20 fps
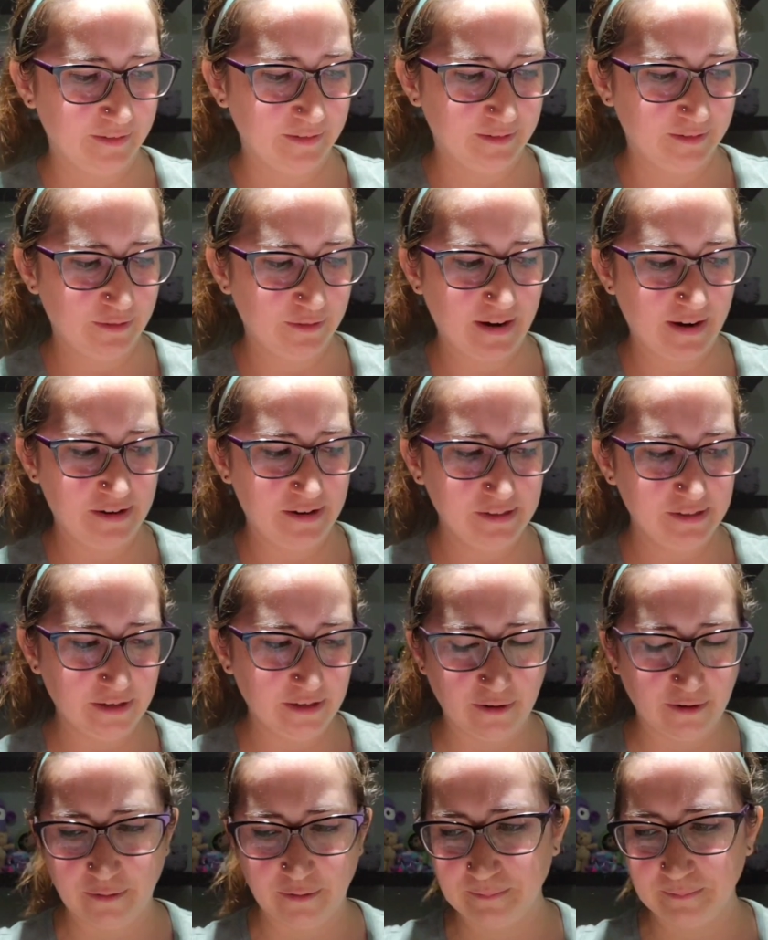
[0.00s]
So now you
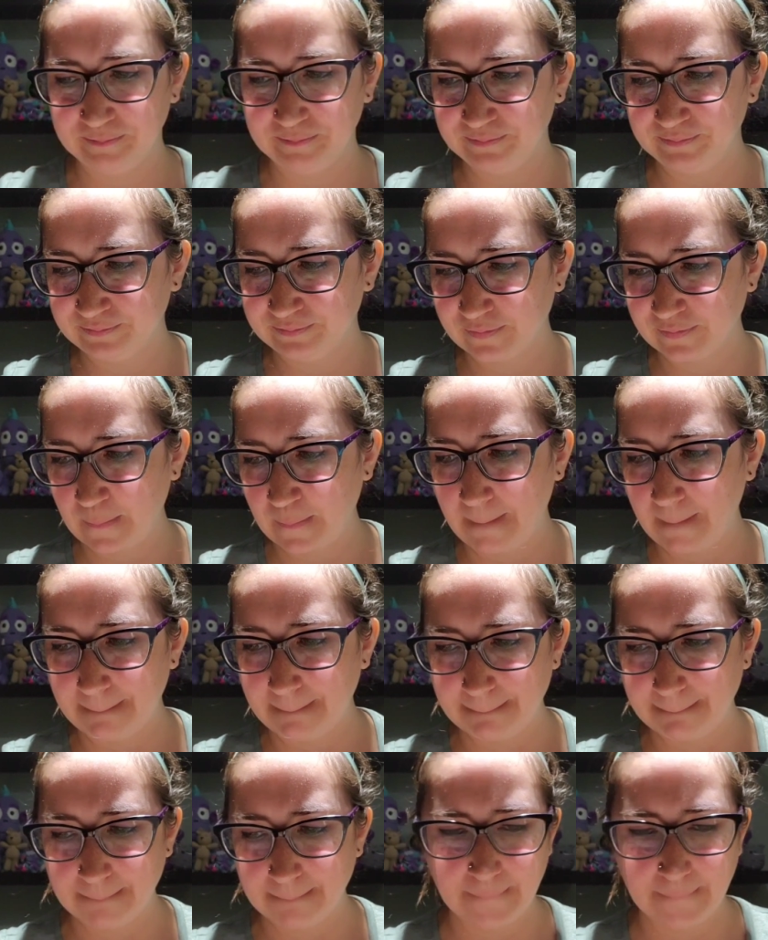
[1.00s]
know
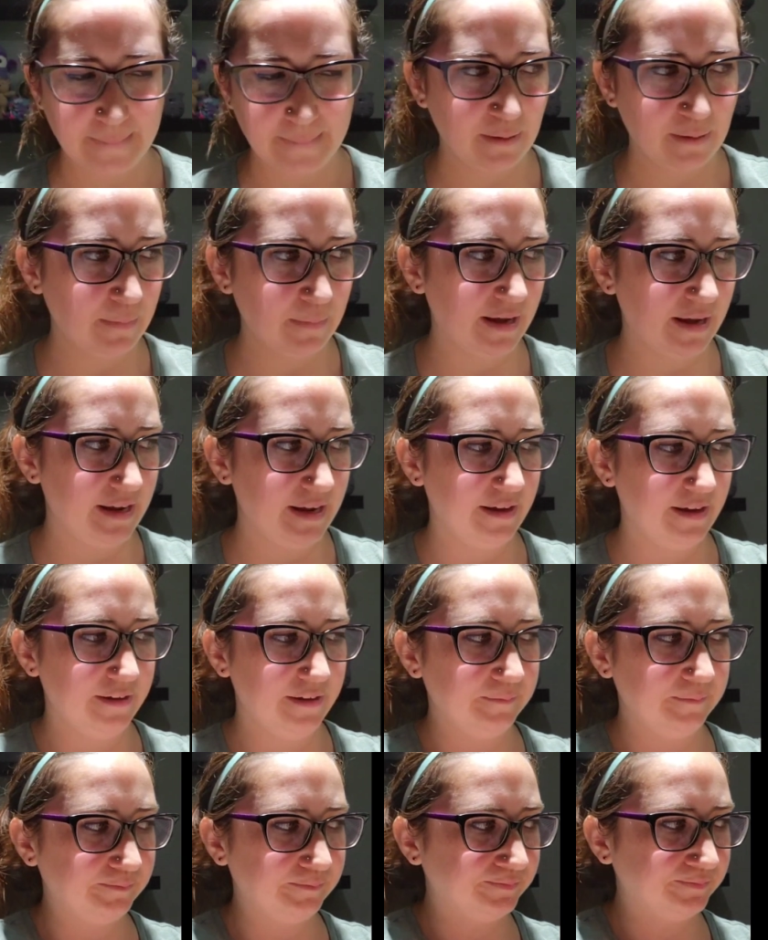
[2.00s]

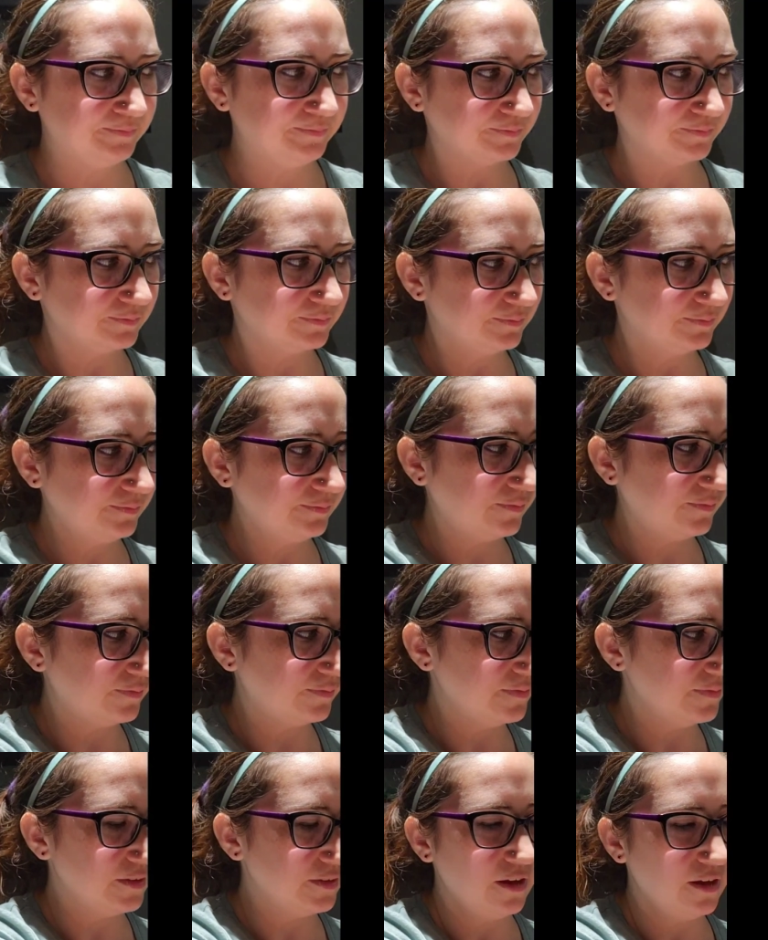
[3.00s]
my
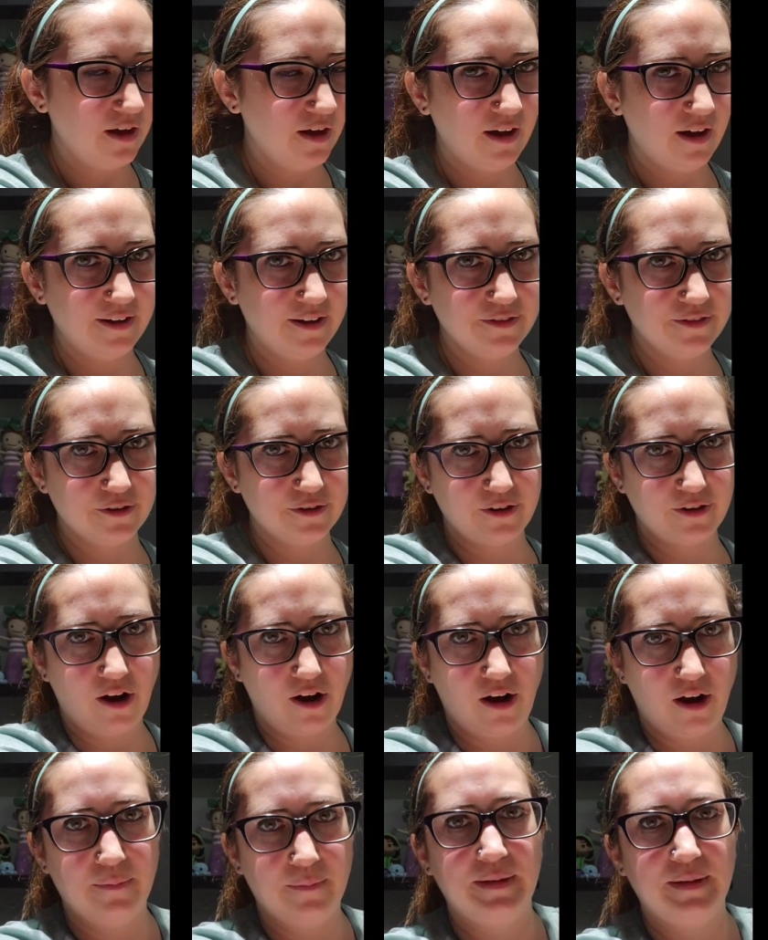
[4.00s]
other
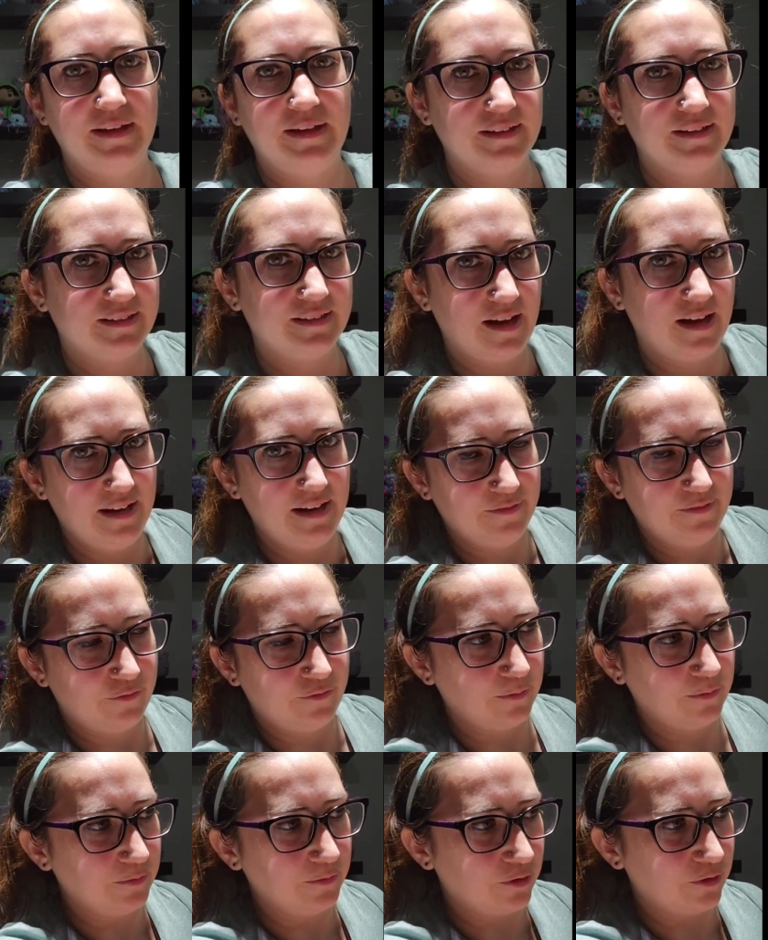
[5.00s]
hobby aside
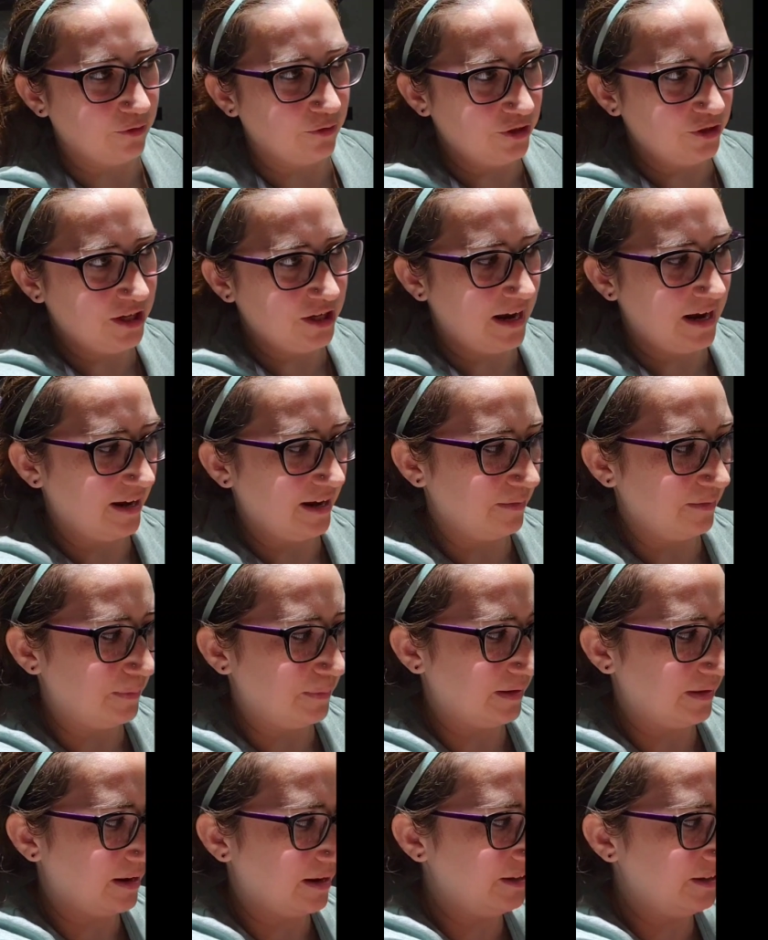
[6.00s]
from crocheting,
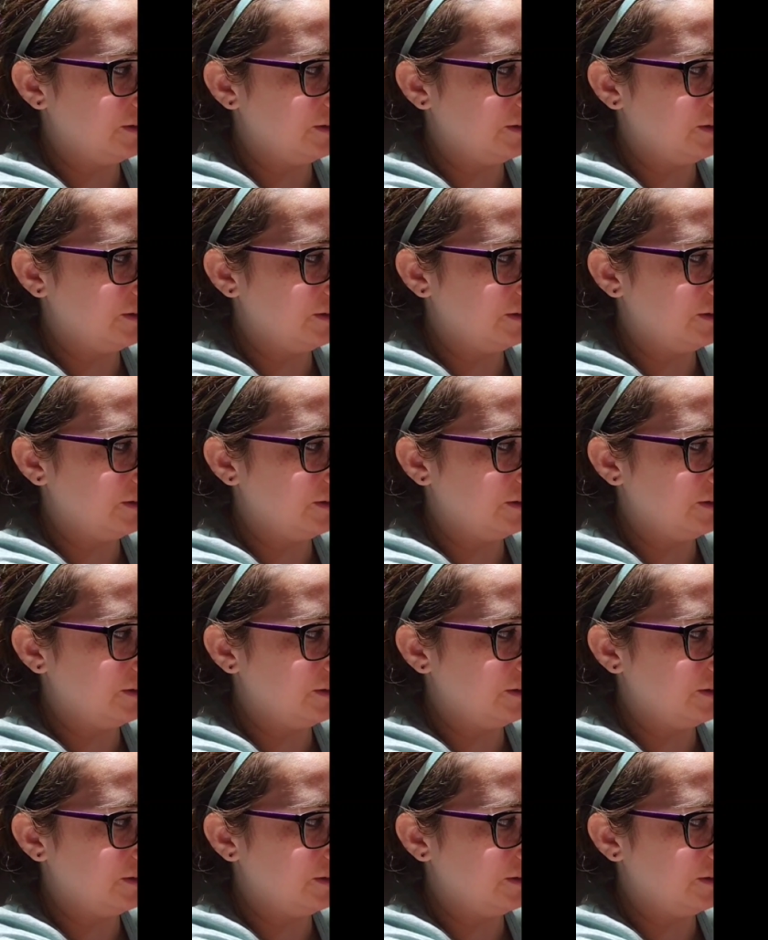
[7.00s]
but I